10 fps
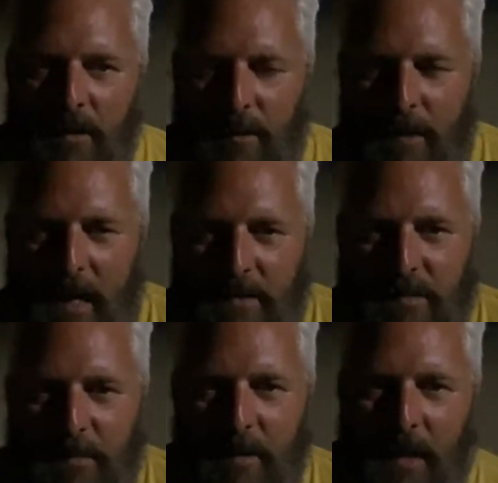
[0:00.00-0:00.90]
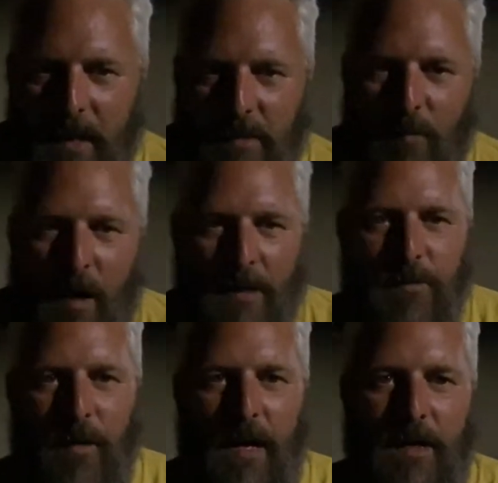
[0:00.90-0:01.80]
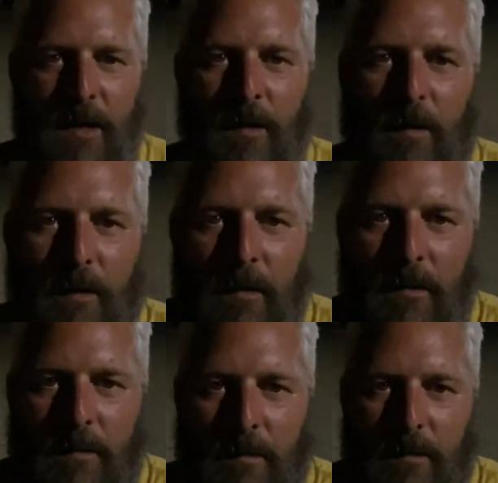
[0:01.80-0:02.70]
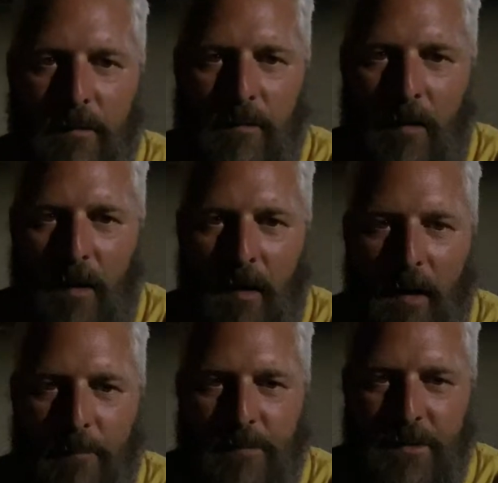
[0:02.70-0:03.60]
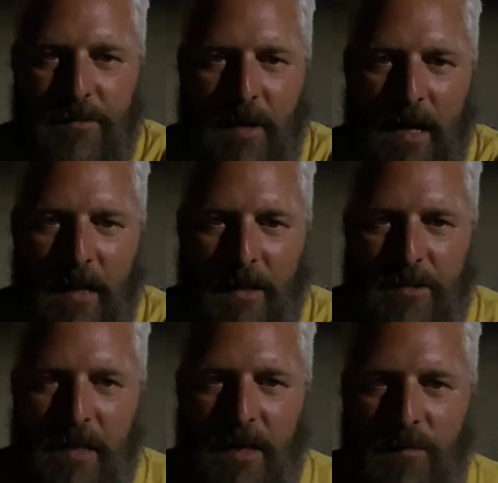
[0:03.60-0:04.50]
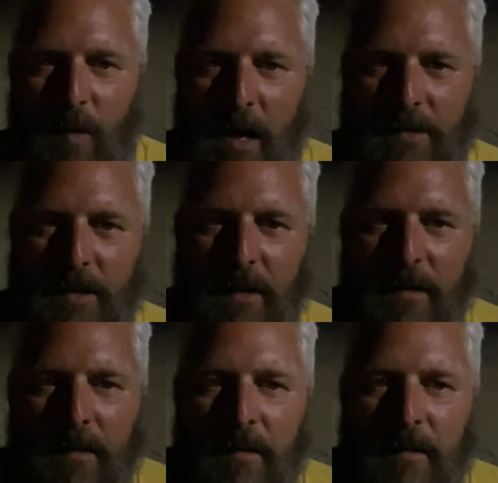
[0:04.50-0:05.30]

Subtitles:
You guys seem to like to watch what I do, so I'm just trying to let you guys watch it.